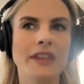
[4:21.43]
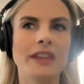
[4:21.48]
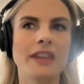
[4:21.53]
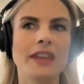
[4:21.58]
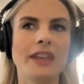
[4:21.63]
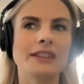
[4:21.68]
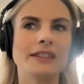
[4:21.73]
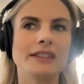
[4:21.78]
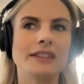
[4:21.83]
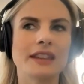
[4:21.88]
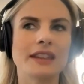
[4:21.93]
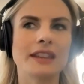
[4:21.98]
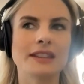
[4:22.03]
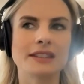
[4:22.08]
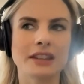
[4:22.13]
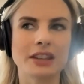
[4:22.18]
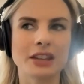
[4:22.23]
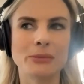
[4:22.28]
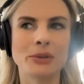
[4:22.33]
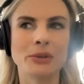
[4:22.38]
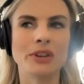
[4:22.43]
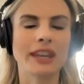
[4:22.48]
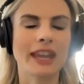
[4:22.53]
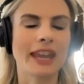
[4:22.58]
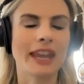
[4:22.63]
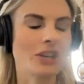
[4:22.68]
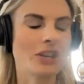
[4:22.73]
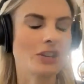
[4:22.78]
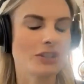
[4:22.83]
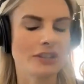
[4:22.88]
it's a
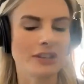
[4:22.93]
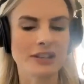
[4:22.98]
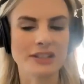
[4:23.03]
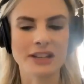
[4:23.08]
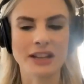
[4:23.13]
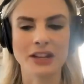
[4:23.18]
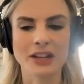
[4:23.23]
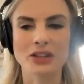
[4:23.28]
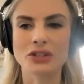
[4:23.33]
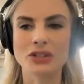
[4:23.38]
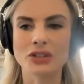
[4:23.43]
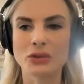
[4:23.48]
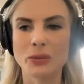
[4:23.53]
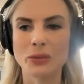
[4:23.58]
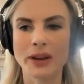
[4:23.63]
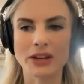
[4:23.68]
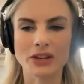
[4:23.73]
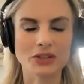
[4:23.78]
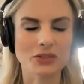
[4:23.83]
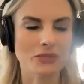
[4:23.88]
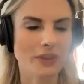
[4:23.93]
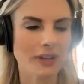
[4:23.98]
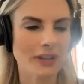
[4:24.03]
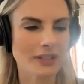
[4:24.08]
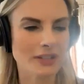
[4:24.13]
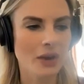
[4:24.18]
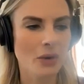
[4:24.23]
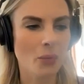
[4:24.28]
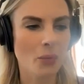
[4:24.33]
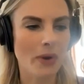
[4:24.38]
communication, it's like a two-way
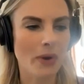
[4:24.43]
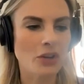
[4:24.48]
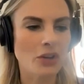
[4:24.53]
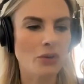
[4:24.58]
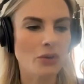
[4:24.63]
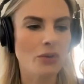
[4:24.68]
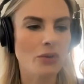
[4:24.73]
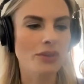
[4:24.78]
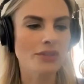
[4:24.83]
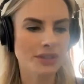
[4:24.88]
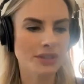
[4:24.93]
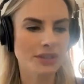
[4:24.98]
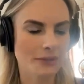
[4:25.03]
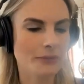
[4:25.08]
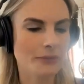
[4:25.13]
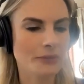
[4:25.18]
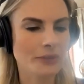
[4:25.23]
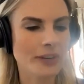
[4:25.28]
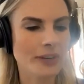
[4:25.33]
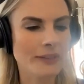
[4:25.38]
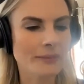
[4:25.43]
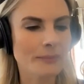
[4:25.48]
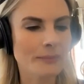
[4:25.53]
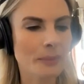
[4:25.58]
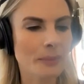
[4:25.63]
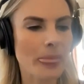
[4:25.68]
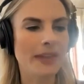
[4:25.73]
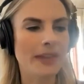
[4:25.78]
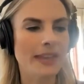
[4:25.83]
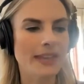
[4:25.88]
street. When you're suffering,
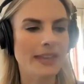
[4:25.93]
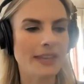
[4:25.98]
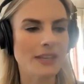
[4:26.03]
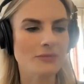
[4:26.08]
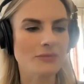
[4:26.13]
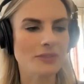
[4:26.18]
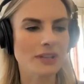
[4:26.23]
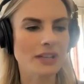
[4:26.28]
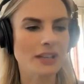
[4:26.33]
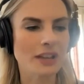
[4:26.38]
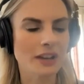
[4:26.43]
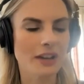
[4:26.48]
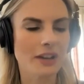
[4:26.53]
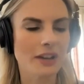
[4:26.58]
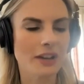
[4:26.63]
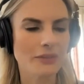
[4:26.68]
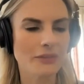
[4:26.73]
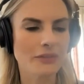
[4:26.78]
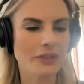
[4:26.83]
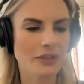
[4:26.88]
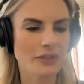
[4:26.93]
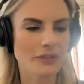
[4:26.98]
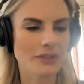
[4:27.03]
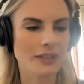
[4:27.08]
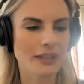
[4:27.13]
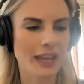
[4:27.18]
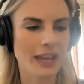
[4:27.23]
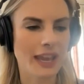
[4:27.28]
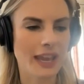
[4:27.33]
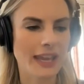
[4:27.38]
it is really hard for you
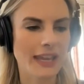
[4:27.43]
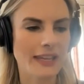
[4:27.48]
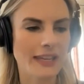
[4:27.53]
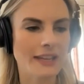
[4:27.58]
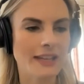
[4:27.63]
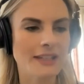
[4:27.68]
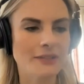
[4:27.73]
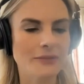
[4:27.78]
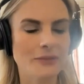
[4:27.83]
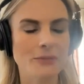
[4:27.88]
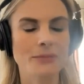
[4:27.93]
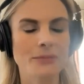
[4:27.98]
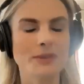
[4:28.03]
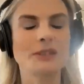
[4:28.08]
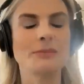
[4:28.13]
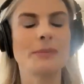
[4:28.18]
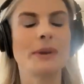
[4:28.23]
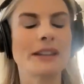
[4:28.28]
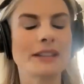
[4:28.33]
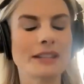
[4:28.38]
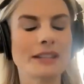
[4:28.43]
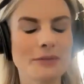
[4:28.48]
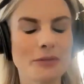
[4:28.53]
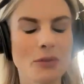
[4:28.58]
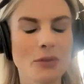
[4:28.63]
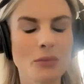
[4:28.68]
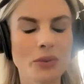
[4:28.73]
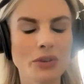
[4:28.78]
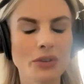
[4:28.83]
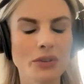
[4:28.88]
to gain a different perspective
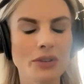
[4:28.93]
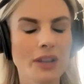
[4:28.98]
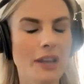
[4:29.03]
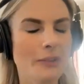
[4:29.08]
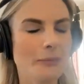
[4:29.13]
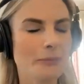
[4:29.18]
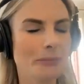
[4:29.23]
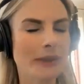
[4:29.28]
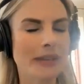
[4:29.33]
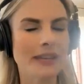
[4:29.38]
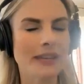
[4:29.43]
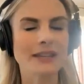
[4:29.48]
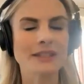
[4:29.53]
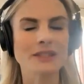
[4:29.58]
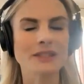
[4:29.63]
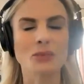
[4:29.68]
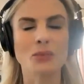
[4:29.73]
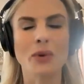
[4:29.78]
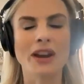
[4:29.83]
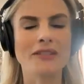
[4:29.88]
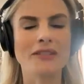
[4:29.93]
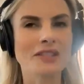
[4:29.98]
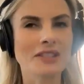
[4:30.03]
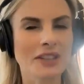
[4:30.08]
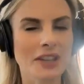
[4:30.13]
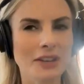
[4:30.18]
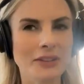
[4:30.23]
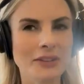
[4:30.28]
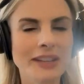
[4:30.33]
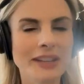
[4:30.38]
on what your life means and where it's
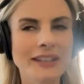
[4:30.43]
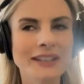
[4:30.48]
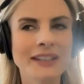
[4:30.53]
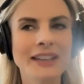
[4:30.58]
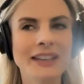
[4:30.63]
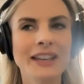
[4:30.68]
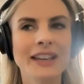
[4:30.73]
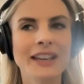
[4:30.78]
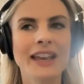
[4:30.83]
going.